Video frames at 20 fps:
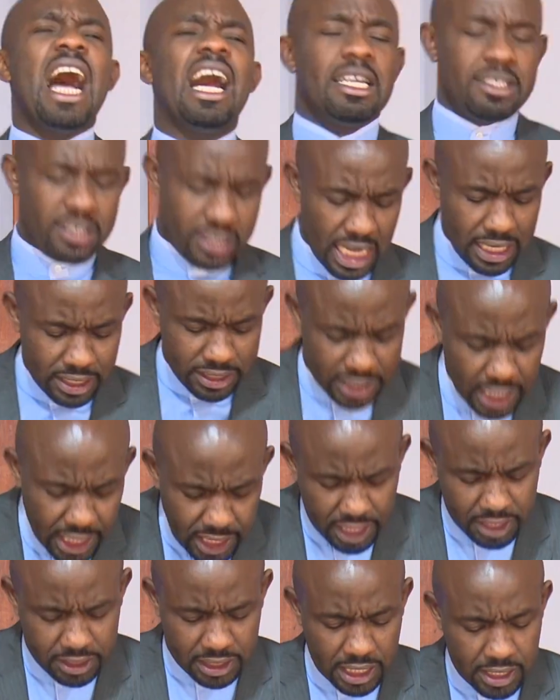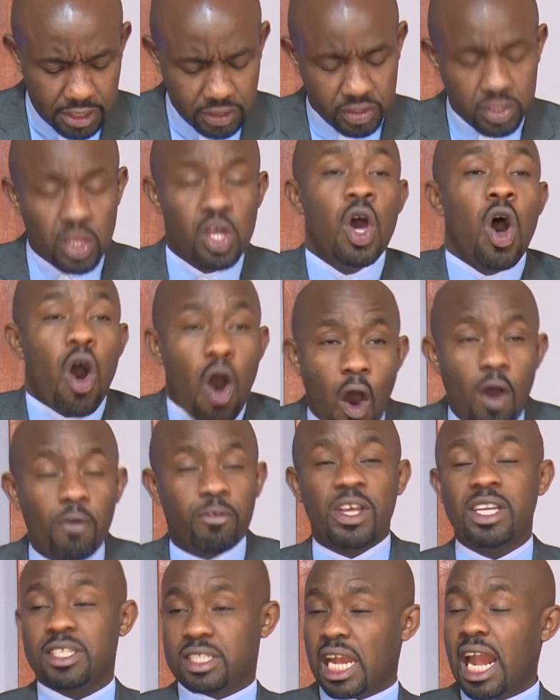uncertainties
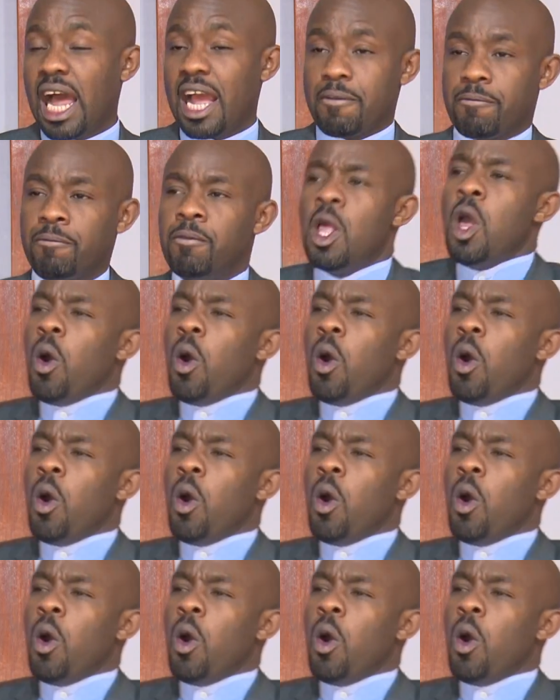of this life.